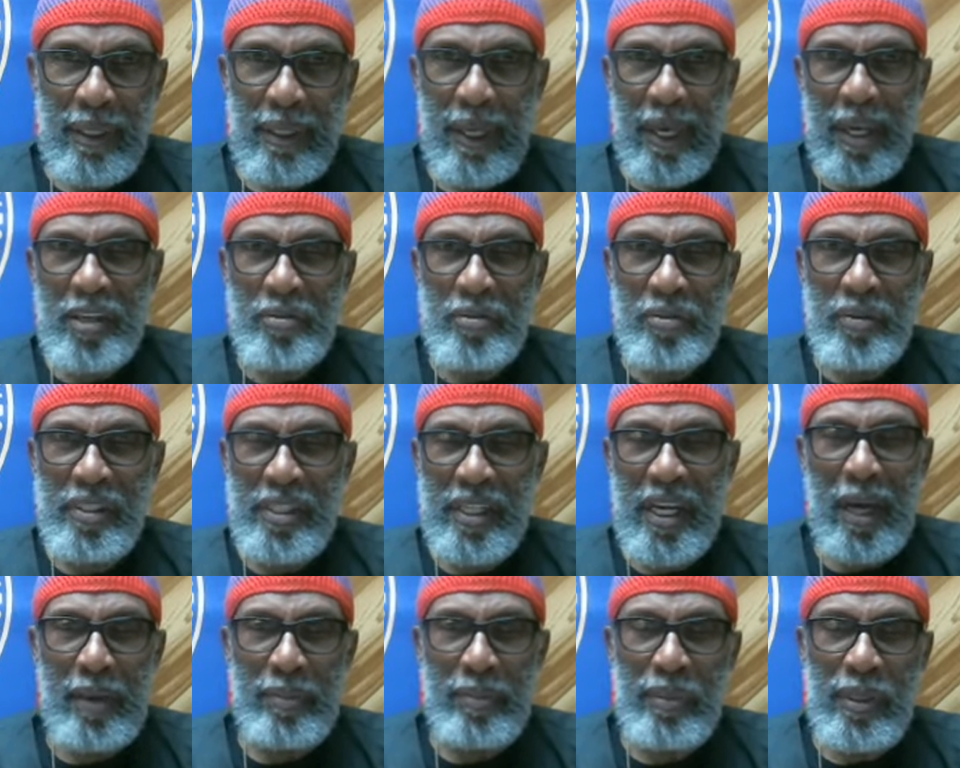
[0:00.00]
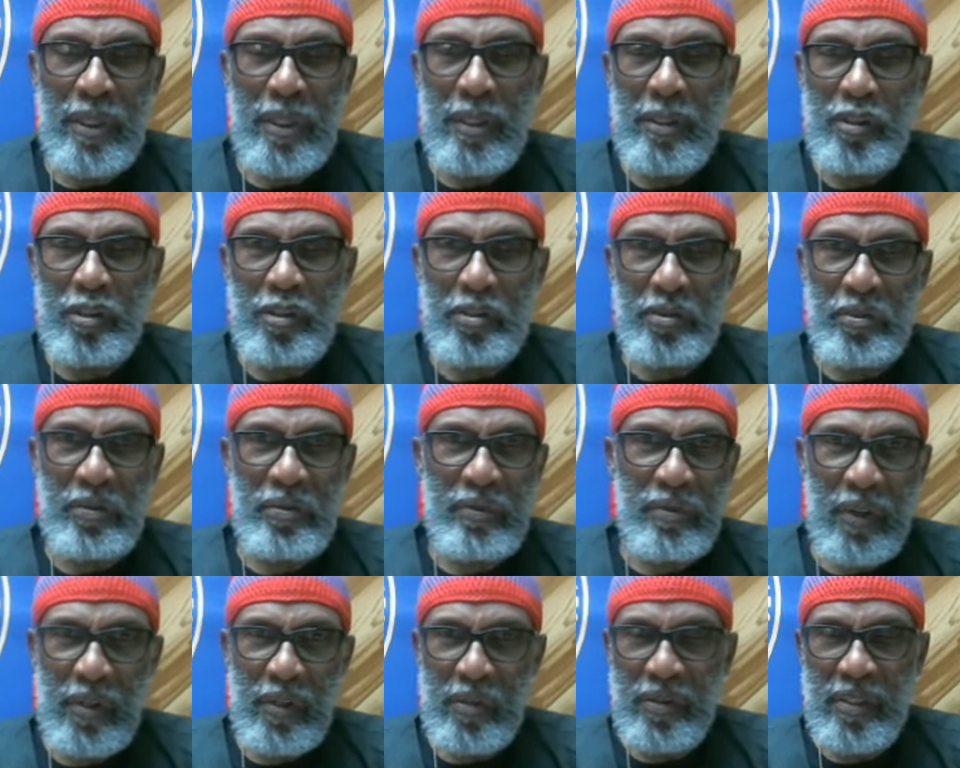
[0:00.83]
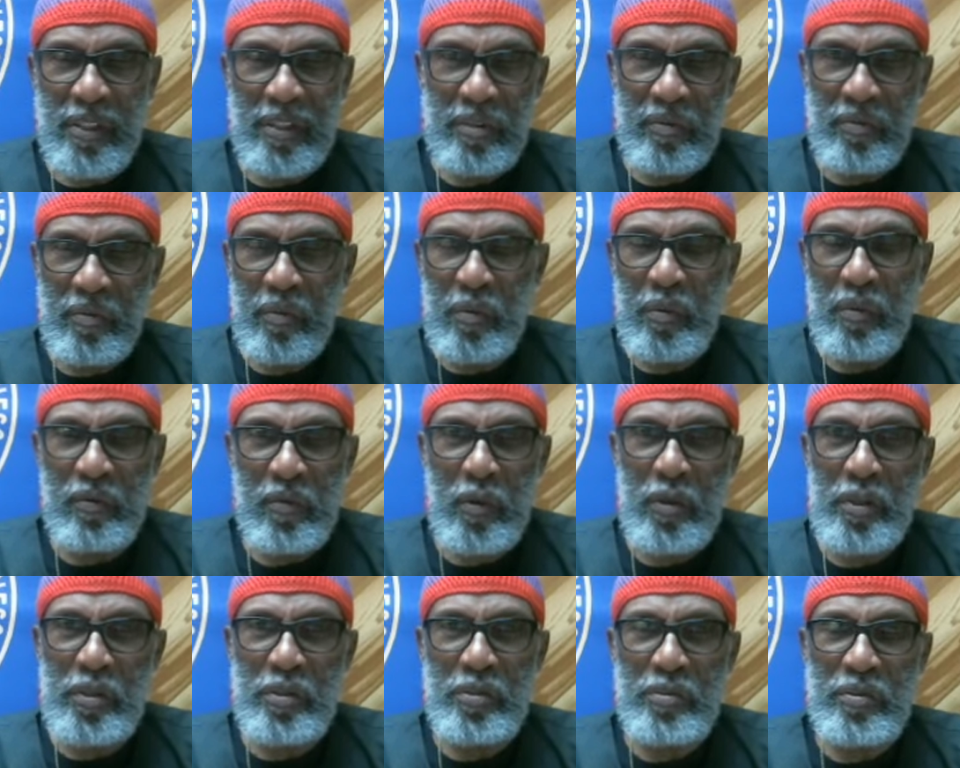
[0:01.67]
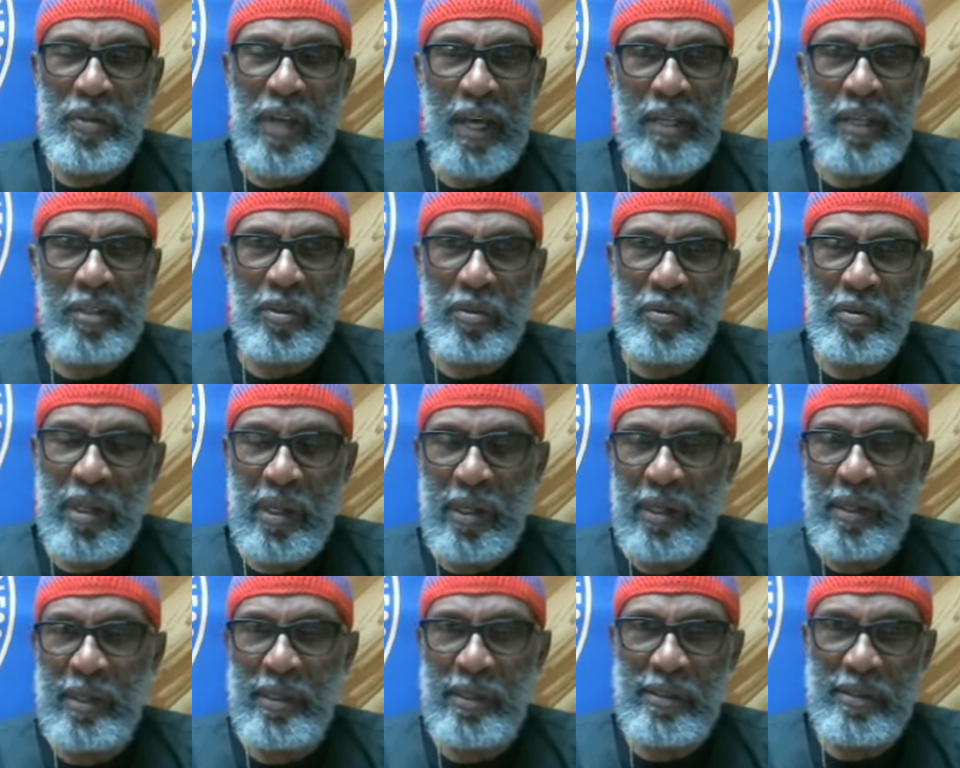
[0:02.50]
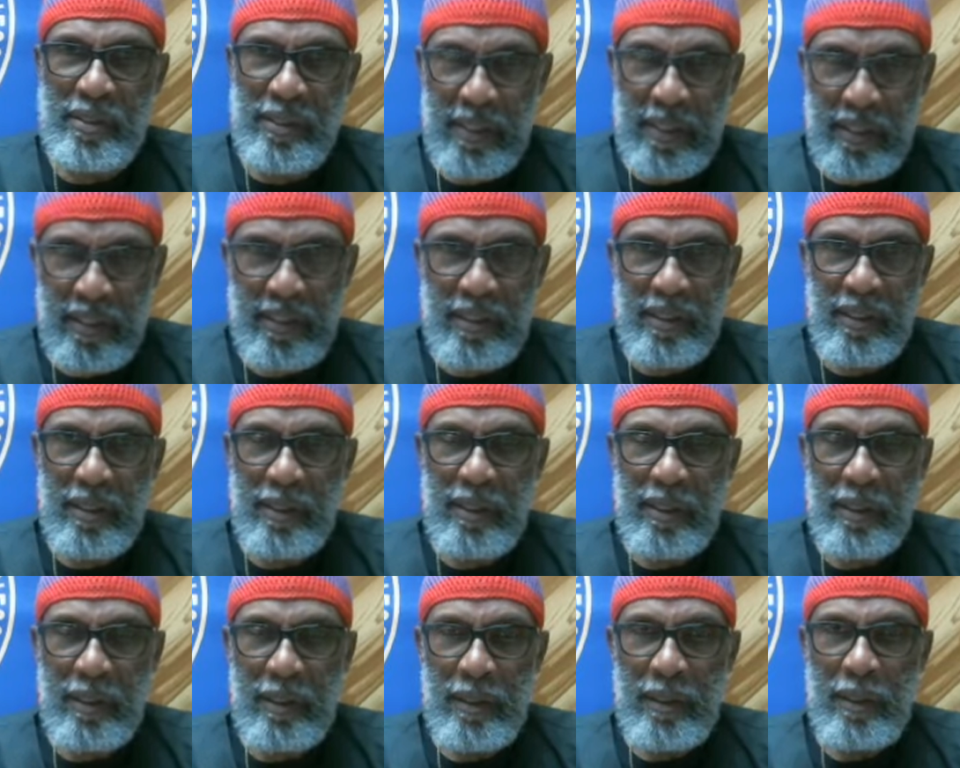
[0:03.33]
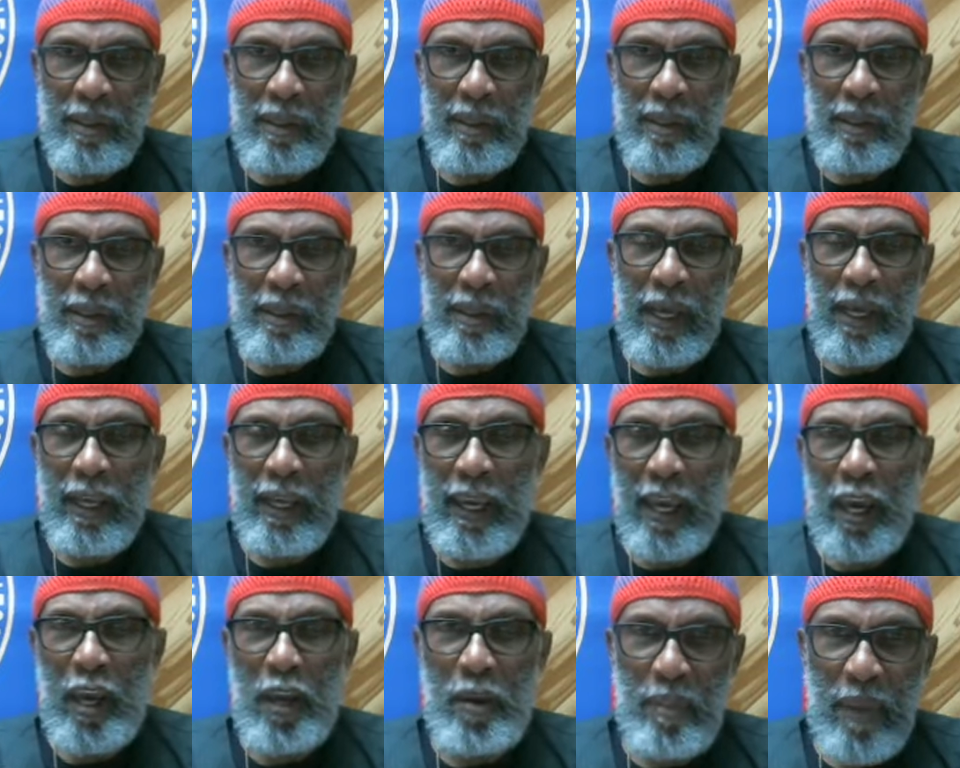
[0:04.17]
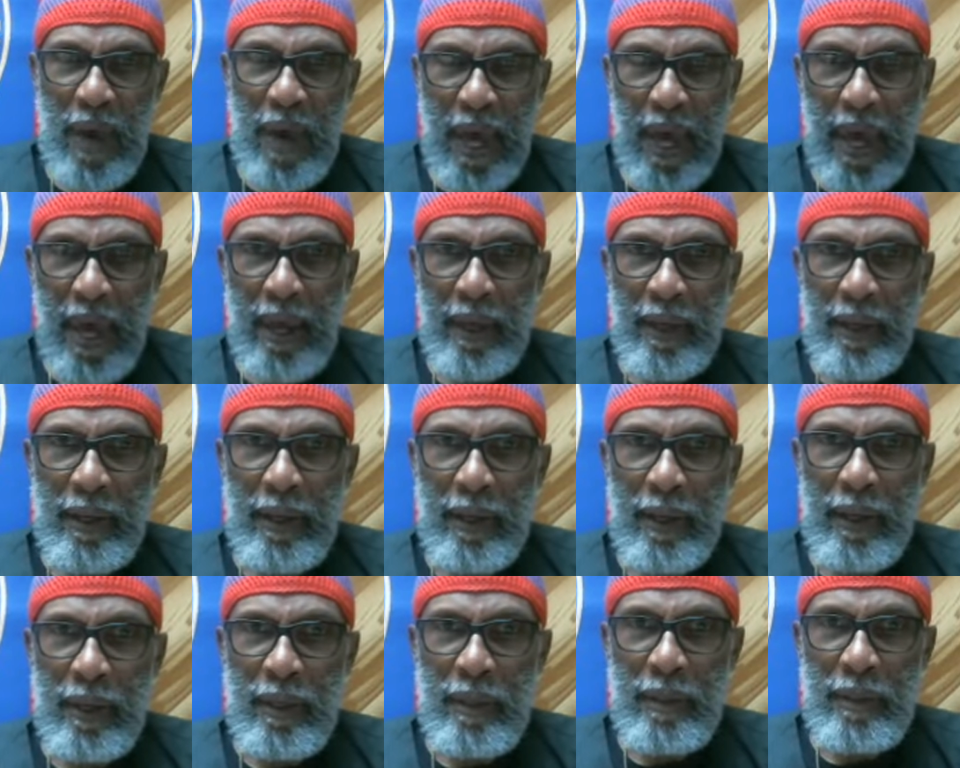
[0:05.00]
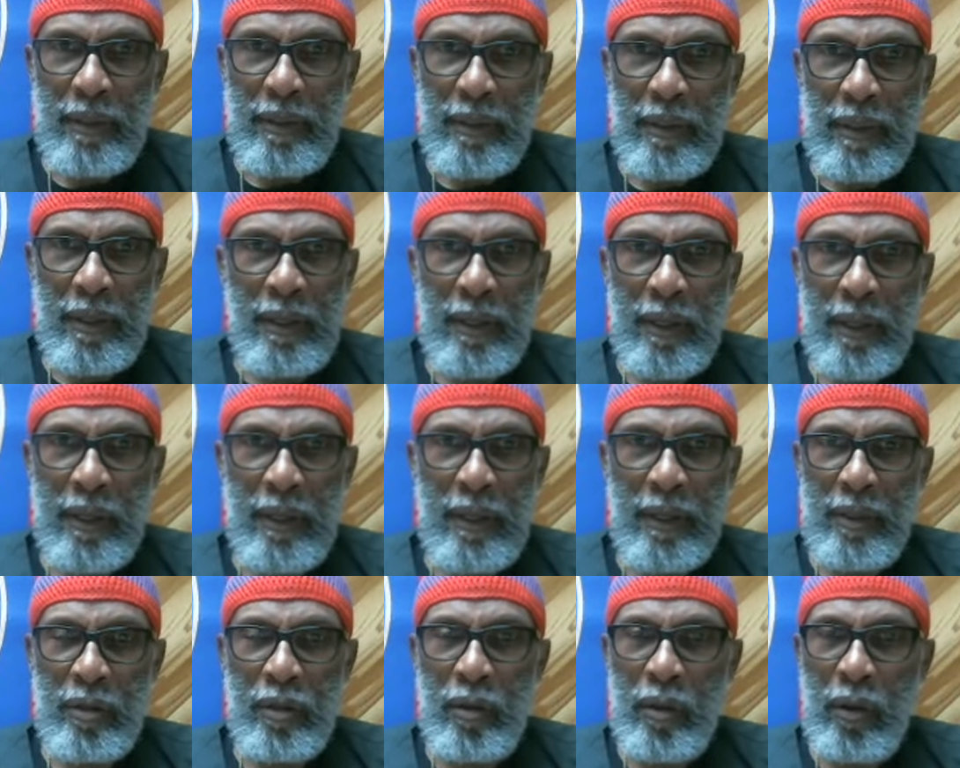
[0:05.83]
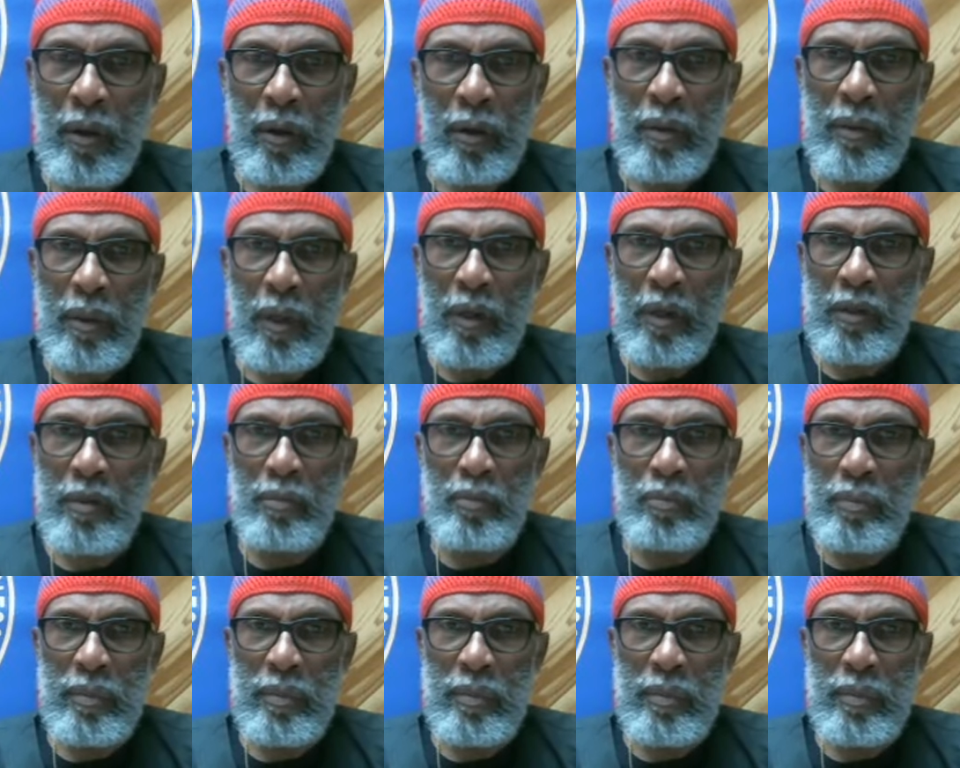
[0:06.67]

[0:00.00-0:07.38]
Ezra chapter 2, verse 64, 42,360 that came back. And, and you know, cause